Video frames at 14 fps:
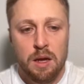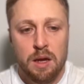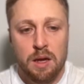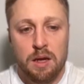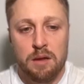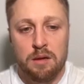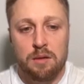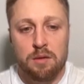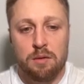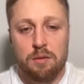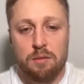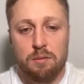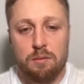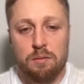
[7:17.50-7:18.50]
And
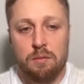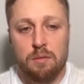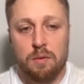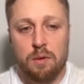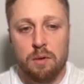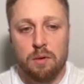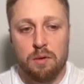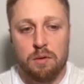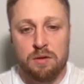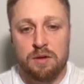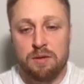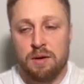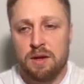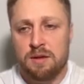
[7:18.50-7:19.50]
the
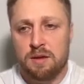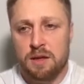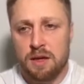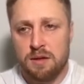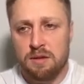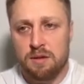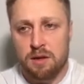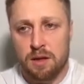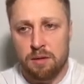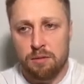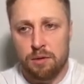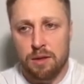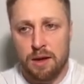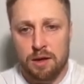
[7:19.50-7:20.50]
last test that I
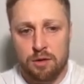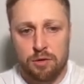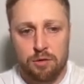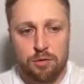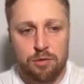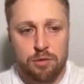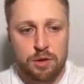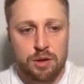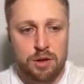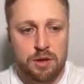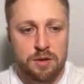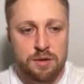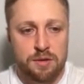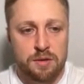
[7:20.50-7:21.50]
would like to do it
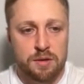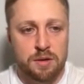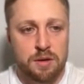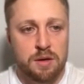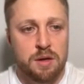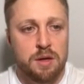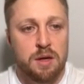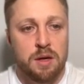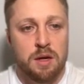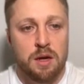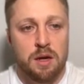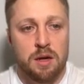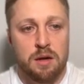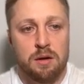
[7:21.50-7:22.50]
is
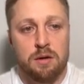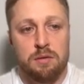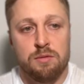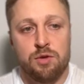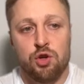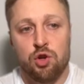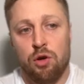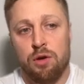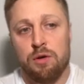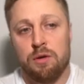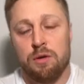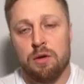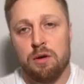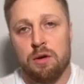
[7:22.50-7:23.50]

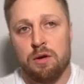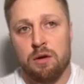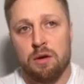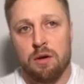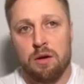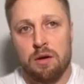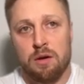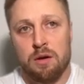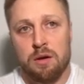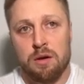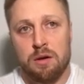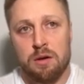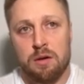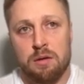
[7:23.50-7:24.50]
join
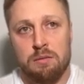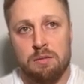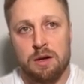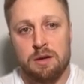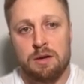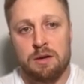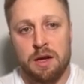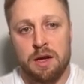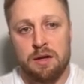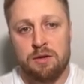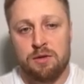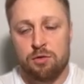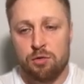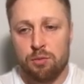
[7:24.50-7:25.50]
and
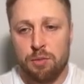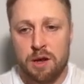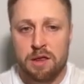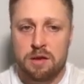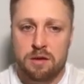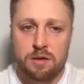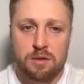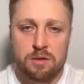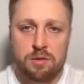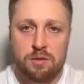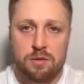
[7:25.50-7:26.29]
test two methods